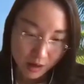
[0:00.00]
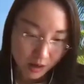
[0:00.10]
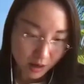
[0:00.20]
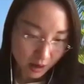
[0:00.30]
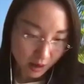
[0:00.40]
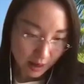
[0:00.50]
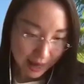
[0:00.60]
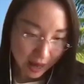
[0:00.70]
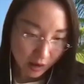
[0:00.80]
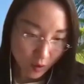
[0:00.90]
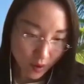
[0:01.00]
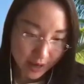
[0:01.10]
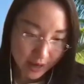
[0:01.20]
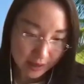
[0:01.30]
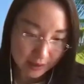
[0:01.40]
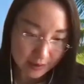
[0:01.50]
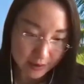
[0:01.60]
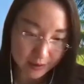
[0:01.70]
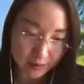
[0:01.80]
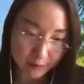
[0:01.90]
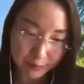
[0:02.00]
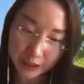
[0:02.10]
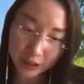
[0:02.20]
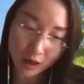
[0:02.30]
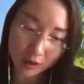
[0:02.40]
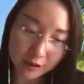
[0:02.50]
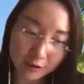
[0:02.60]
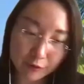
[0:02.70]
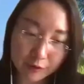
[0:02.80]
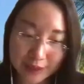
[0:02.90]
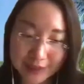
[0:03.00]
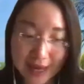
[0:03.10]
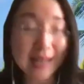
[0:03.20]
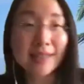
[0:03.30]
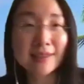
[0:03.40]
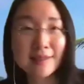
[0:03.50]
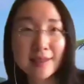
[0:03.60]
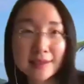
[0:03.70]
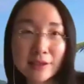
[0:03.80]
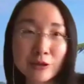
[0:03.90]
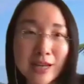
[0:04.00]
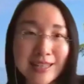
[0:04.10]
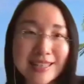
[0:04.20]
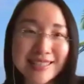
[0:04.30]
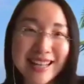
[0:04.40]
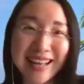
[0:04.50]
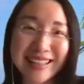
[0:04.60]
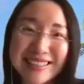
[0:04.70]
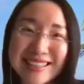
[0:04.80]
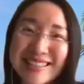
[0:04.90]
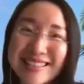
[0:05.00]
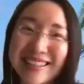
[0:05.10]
How is PR different in Canada than United States?